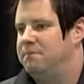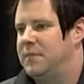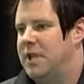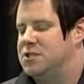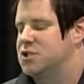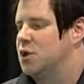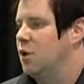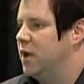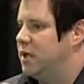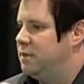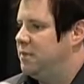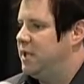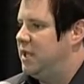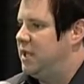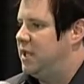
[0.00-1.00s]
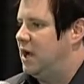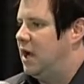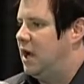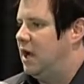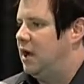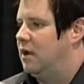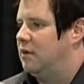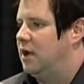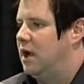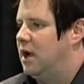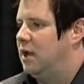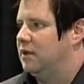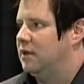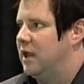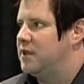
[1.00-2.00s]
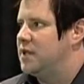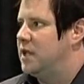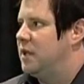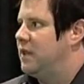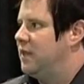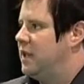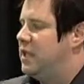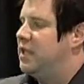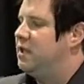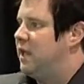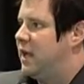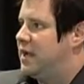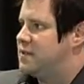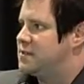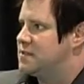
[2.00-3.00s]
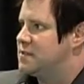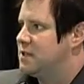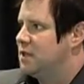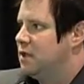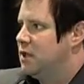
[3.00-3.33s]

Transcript: It's going to be, in the E-glass,